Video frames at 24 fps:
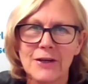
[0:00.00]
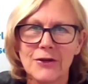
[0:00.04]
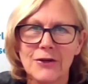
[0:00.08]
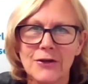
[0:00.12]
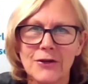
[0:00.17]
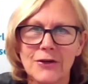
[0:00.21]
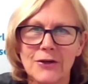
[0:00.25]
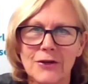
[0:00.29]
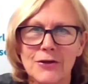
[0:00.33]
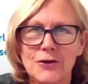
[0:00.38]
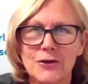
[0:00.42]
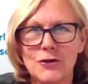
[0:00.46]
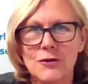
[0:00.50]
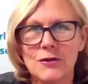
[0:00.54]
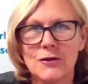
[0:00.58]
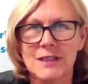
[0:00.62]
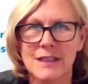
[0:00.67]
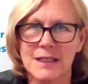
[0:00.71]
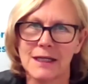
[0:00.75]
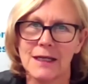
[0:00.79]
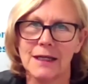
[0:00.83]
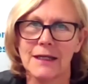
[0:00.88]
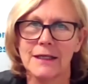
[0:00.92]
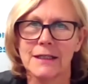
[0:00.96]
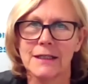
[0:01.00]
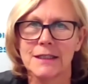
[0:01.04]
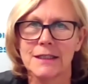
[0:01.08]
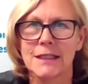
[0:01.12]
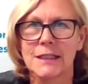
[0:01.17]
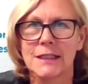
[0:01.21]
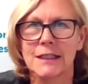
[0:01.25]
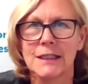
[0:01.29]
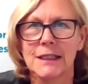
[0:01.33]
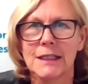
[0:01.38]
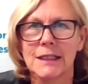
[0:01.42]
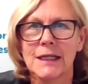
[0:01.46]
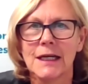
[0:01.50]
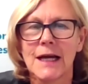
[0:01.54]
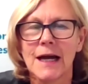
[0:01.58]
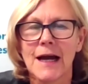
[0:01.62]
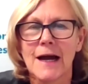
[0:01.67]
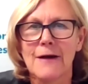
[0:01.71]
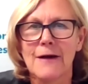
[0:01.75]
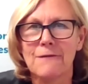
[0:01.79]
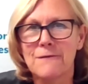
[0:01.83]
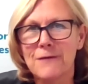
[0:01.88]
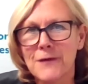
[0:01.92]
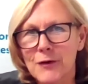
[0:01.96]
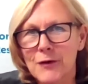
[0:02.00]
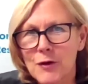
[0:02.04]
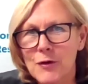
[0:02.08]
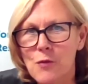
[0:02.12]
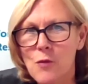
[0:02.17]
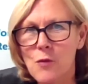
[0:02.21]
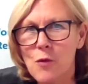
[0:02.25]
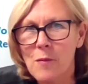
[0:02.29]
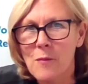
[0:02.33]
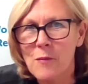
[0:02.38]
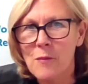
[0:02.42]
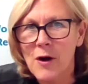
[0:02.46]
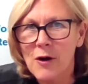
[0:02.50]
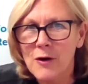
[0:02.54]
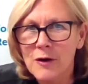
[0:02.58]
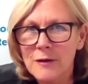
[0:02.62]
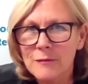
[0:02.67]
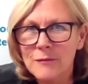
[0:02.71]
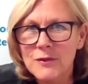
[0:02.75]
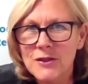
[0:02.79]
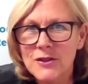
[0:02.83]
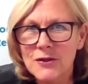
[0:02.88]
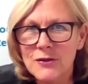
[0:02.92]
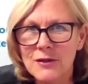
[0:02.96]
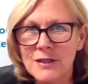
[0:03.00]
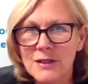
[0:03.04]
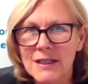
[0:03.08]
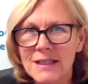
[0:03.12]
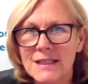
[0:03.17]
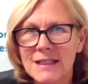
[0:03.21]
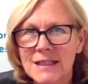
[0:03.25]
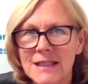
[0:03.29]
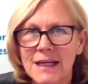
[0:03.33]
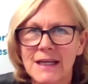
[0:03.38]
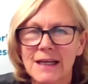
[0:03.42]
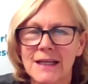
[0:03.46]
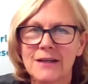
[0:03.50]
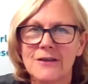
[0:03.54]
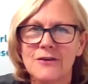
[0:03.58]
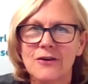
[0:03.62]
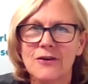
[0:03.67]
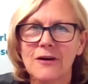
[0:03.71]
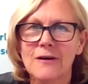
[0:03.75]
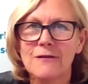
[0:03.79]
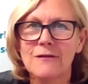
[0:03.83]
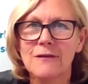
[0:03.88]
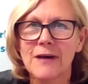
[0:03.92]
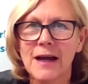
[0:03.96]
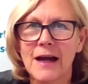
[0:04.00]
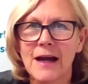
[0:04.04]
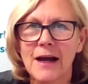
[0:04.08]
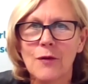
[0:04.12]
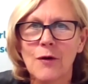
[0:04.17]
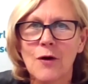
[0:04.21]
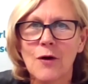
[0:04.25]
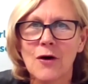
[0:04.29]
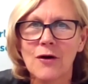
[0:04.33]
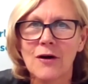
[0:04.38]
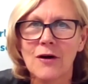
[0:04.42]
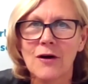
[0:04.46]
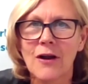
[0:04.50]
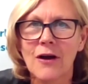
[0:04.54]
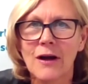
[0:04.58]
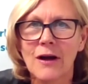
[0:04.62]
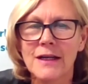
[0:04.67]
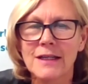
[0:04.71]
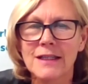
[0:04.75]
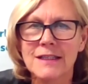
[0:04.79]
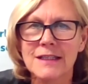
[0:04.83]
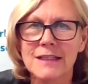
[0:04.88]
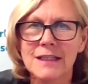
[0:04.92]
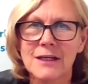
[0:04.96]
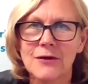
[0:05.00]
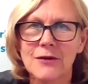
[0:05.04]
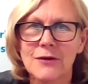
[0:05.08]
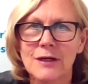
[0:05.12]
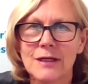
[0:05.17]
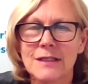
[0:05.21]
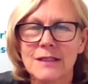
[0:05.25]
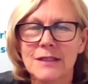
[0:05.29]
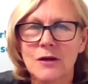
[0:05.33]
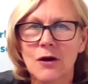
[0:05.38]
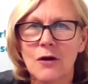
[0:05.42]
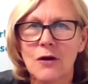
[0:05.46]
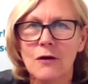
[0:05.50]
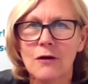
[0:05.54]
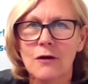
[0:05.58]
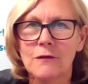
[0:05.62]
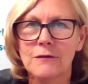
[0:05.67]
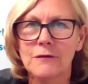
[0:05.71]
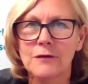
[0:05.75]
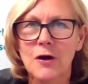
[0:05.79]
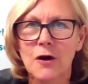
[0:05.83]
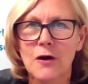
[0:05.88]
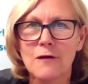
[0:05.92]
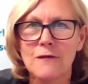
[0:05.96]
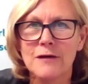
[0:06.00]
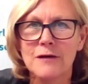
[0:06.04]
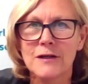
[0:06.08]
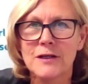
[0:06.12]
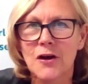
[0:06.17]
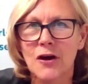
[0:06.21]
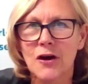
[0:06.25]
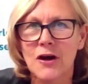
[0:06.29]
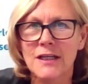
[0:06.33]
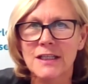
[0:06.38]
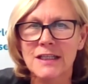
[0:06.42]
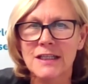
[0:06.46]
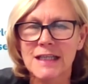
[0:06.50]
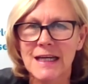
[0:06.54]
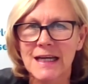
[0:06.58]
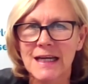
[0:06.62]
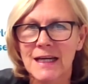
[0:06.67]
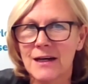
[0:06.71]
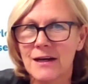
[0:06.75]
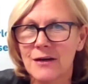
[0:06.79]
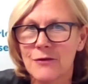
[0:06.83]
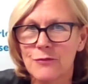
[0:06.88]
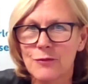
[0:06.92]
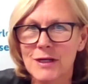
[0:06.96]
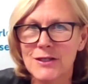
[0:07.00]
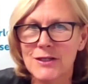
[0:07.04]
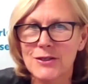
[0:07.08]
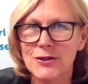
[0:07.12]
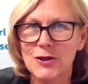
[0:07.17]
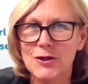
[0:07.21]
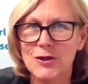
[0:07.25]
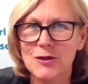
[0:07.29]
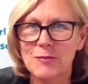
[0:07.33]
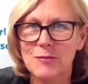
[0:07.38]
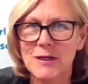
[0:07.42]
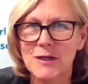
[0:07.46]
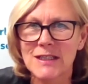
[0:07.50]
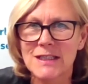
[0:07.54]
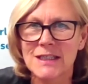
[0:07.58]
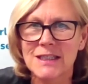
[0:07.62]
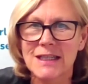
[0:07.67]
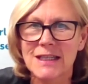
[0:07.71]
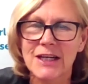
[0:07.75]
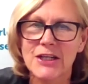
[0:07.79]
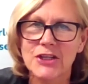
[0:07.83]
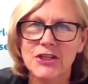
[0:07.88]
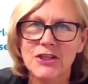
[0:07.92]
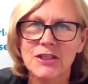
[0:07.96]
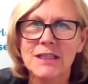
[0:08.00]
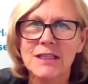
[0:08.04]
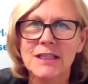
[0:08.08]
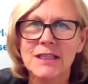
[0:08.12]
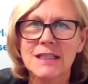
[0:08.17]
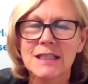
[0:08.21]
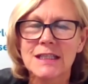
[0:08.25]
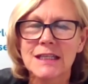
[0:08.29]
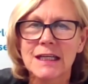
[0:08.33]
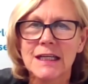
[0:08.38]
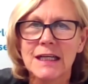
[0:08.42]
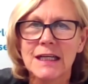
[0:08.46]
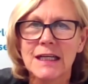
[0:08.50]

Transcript: in New Zealand. A very warm welcome to the second of our online series of COVID-19 research presentations.